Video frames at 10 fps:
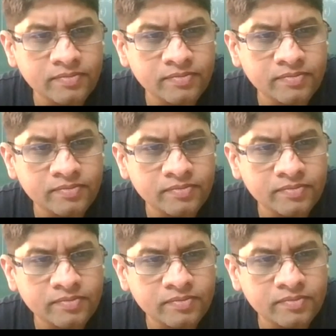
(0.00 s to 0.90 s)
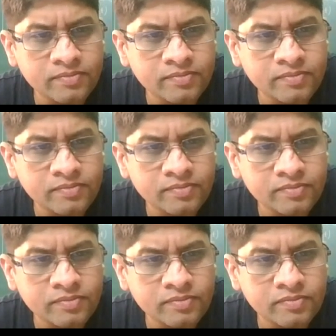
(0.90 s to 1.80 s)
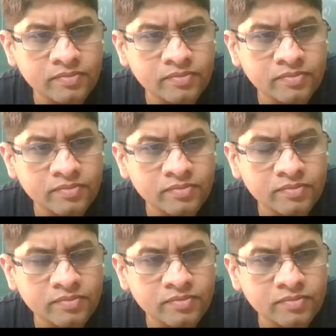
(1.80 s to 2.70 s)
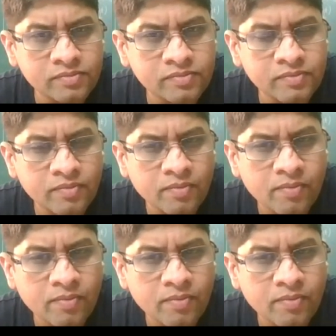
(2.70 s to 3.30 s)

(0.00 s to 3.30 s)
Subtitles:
(not speaking)